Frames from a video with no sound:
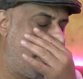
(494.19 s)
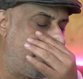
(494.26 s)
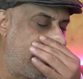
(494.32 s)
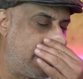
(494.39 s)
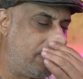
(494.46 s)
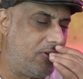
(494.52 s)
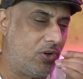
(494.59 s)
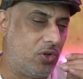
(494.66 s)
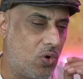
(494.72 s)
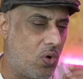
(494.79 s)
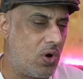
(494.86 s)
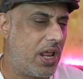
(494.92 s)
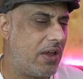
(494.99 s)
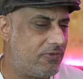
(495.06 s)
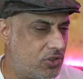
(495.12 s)
But if you
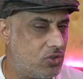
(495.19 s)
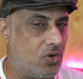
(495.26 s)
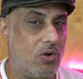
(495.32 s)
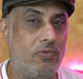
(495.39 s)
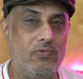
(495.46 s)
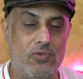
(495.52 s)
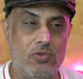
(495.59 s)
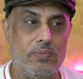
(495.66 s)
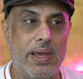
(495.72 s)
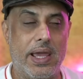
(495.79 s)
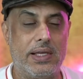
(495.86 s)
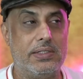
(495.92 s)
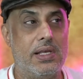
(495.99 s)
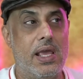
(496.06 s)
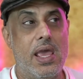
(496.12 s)
don't have strong
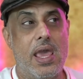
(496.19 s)
fullbacks